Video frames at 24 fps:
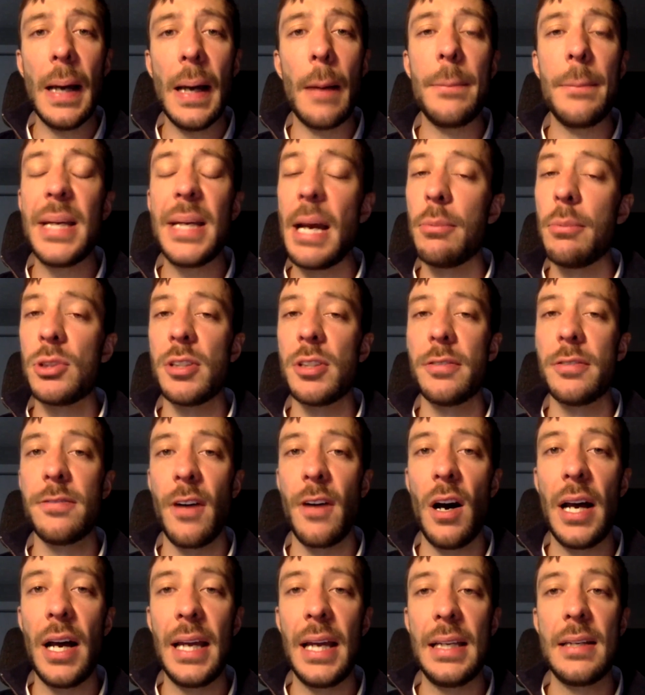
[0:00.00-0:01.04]
and be able to
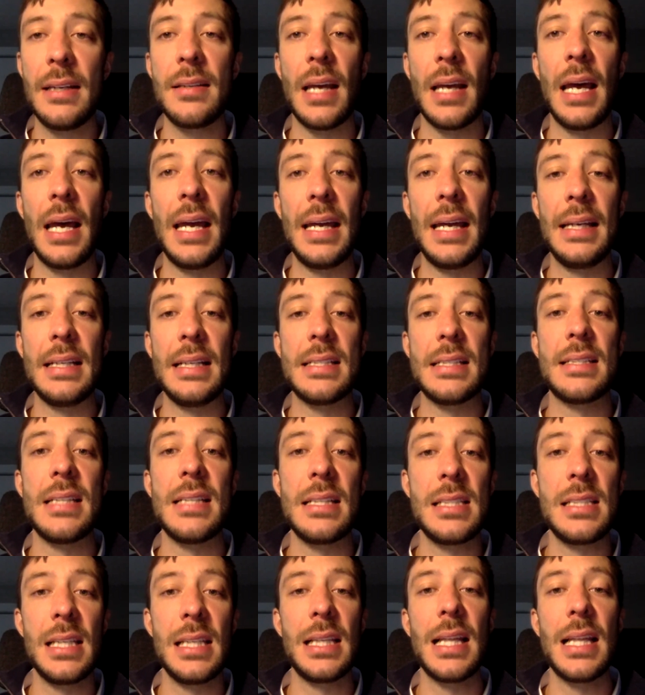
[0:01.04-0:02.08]
find a
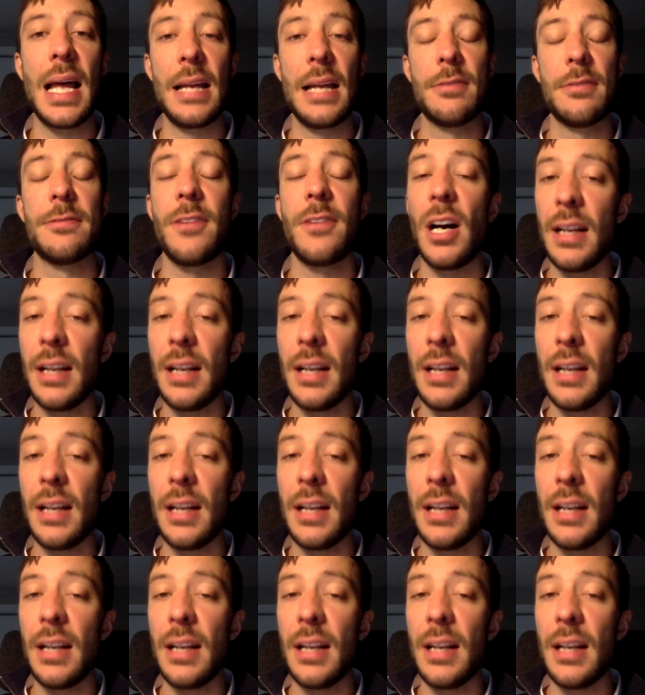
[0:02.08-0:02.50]
city-led